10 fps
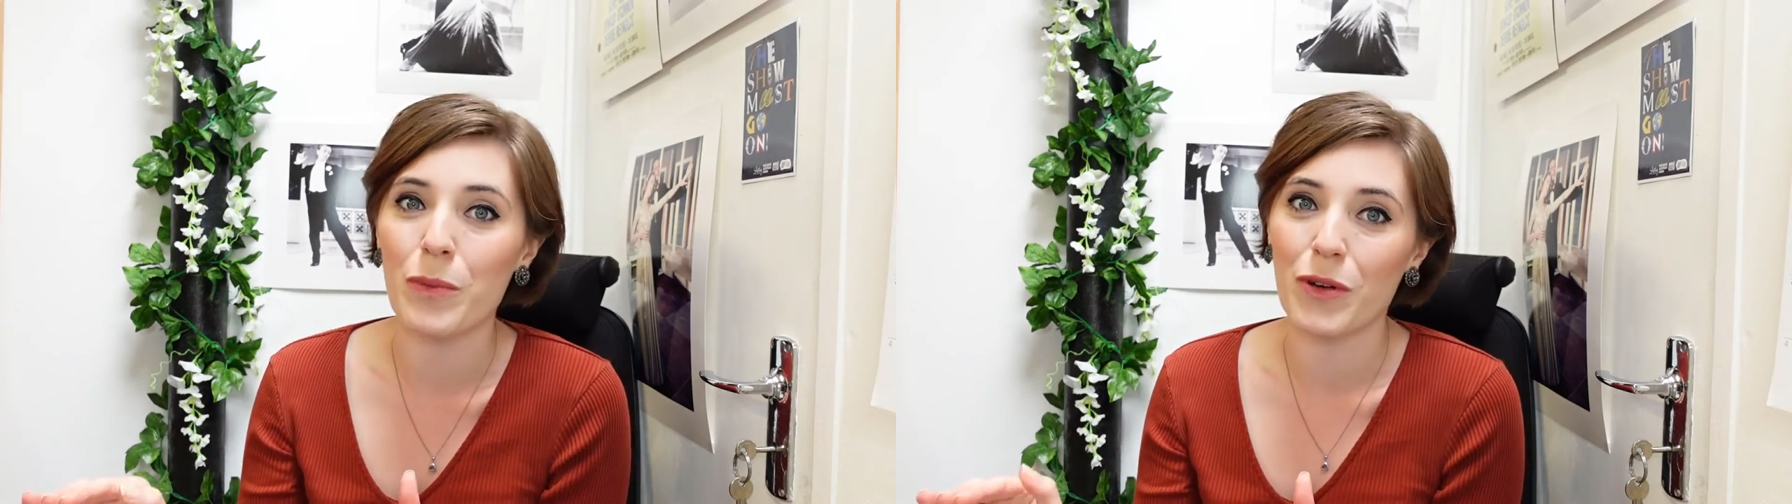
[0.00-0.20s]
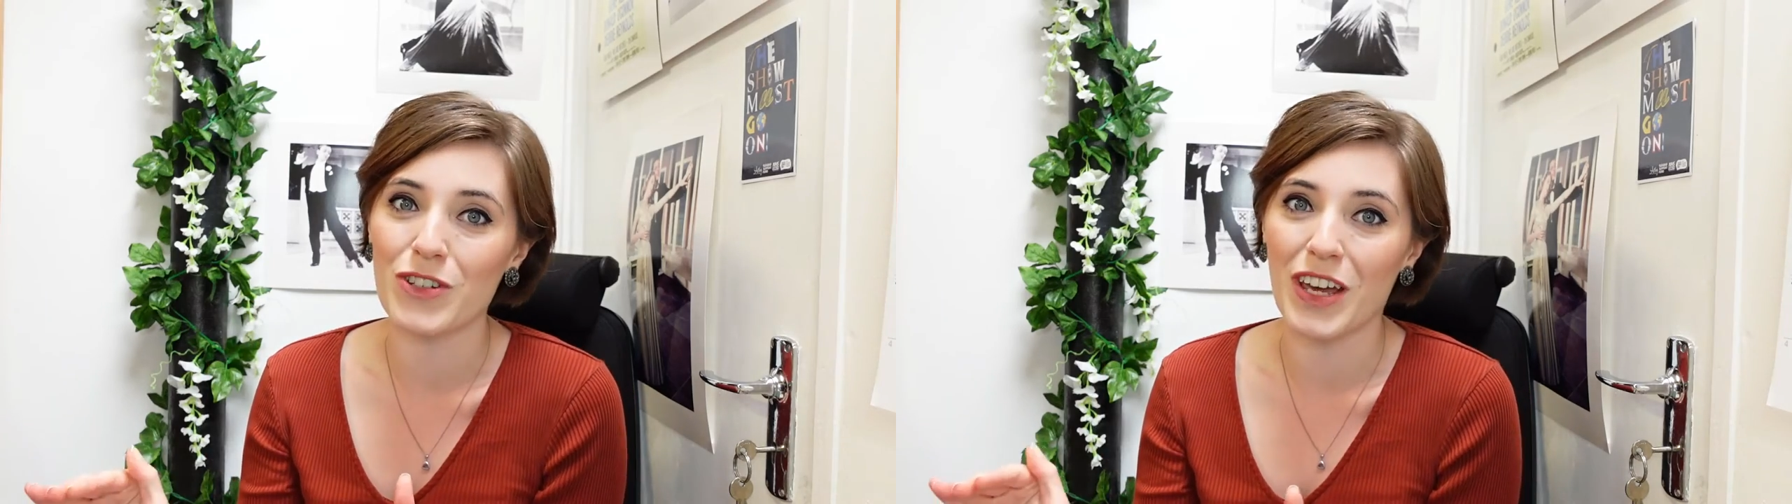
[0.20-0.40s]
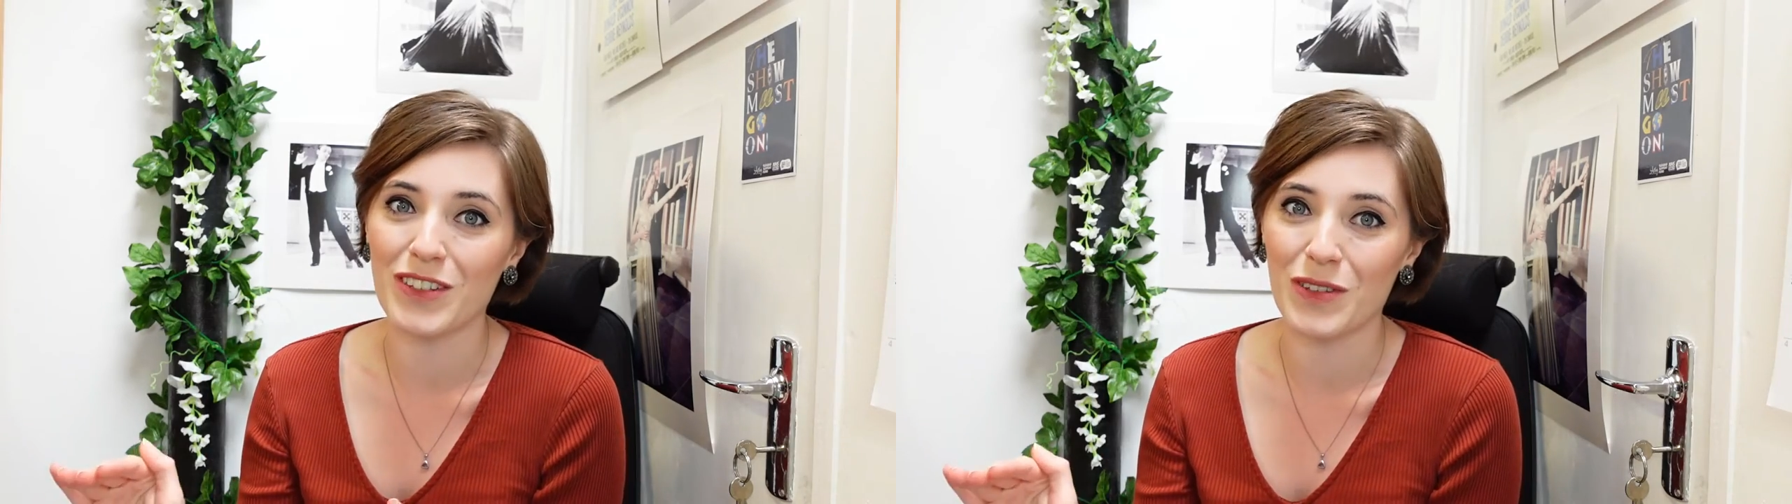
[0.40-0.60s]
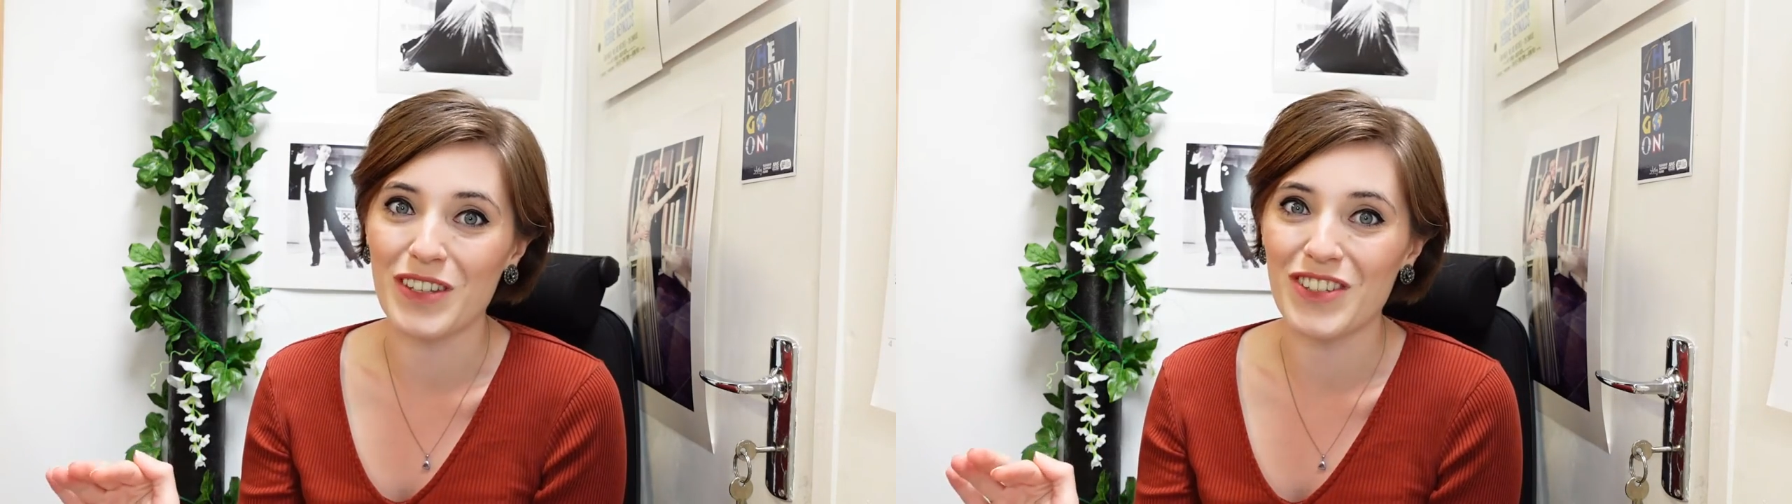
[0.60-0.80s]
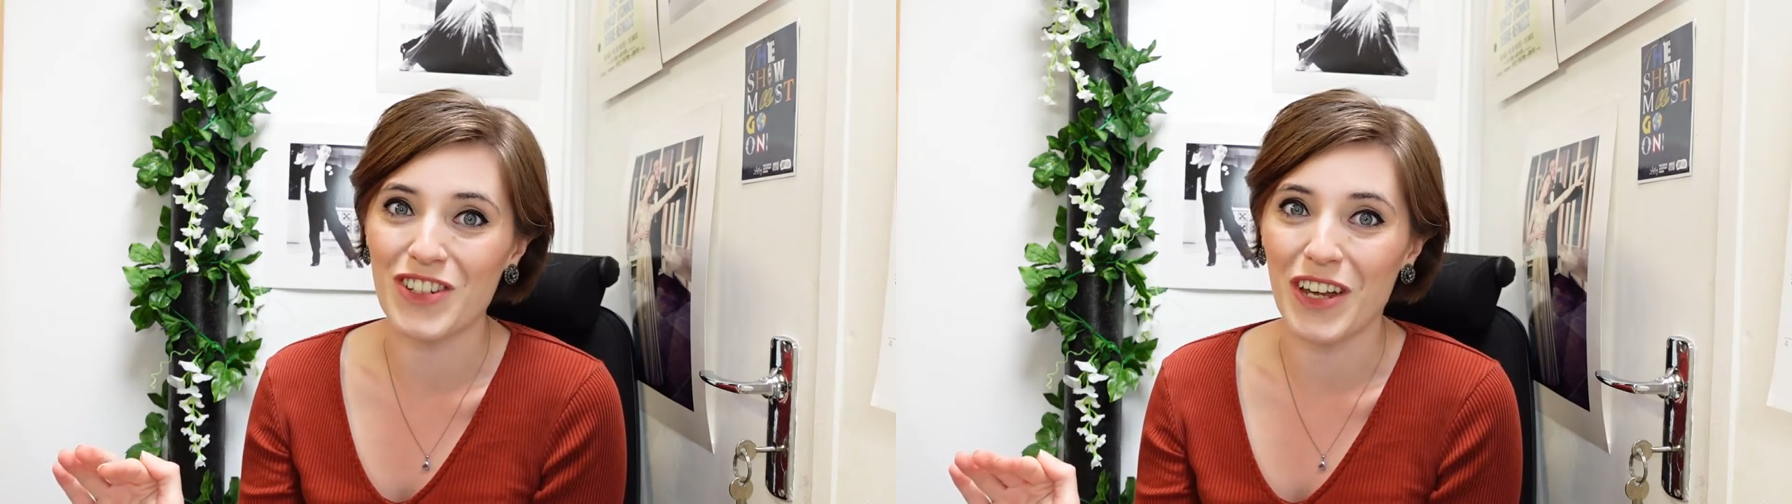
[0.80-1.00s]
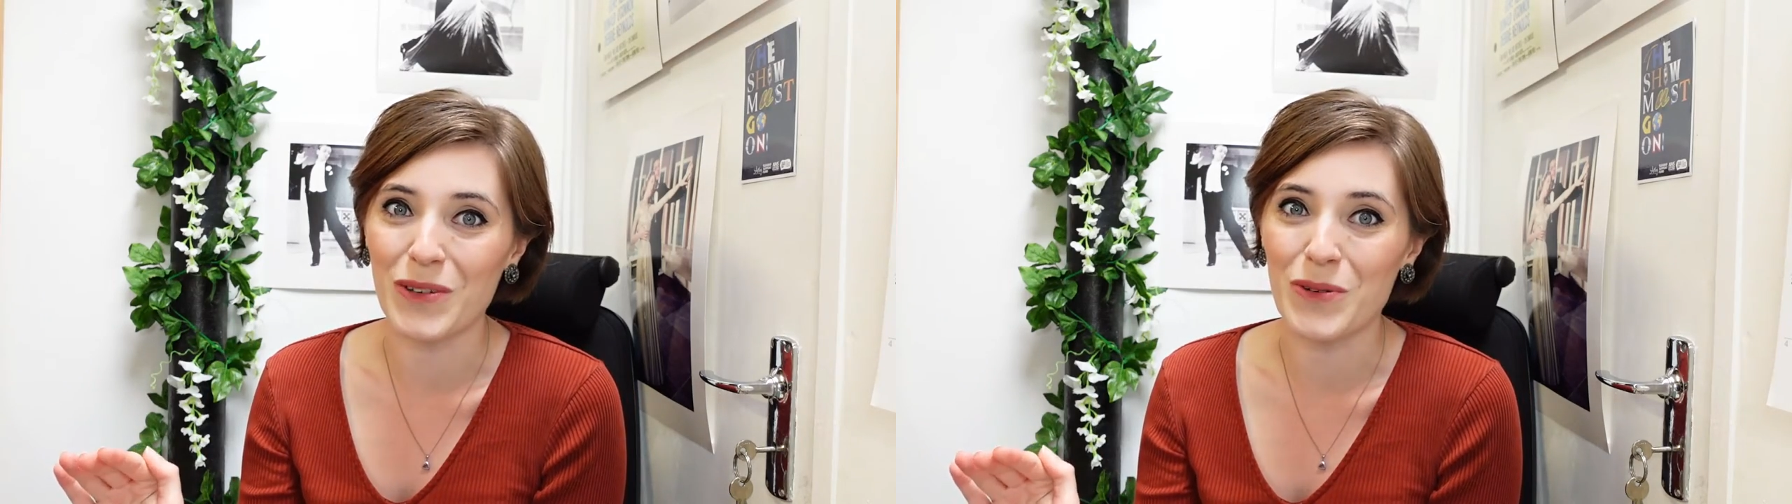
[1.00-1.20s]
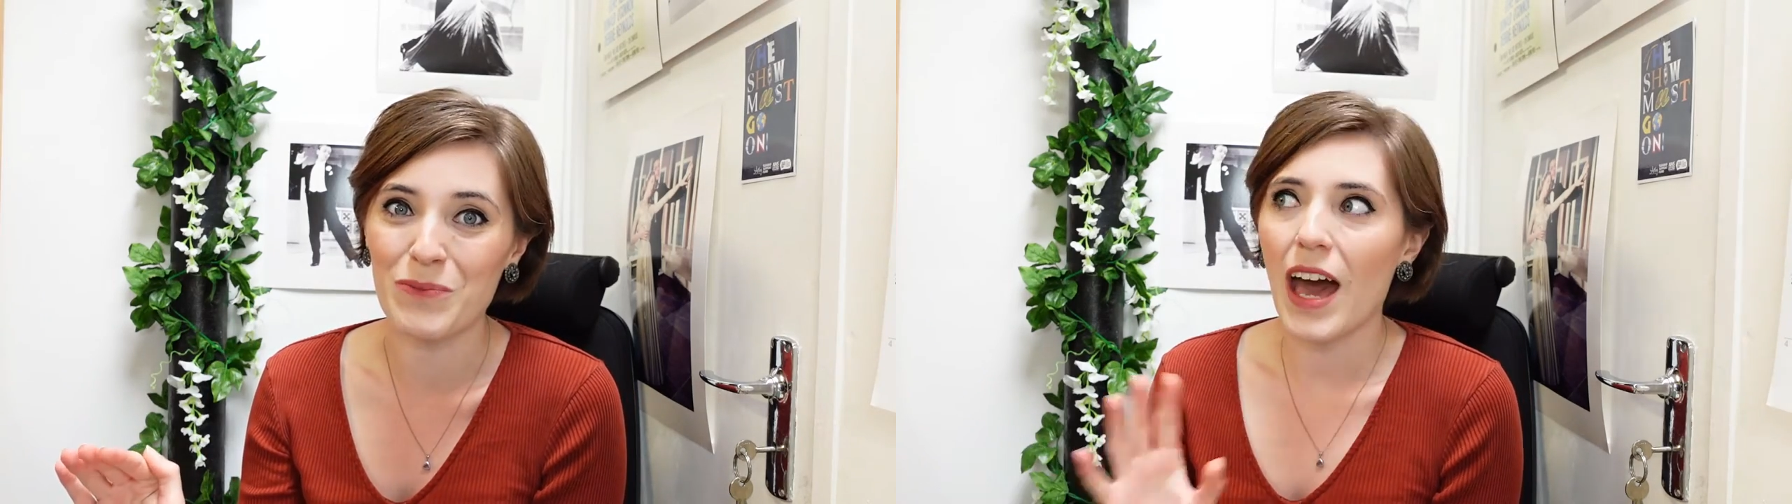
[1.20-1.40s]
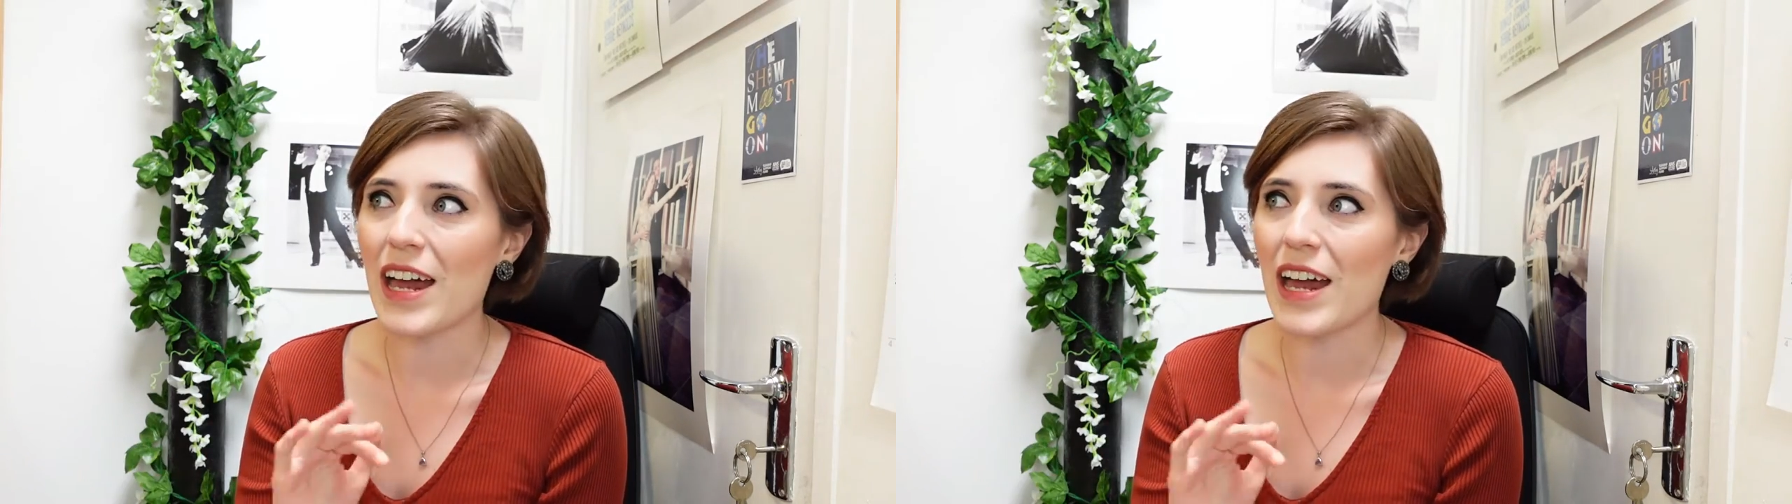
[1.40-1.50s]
projects on this channel.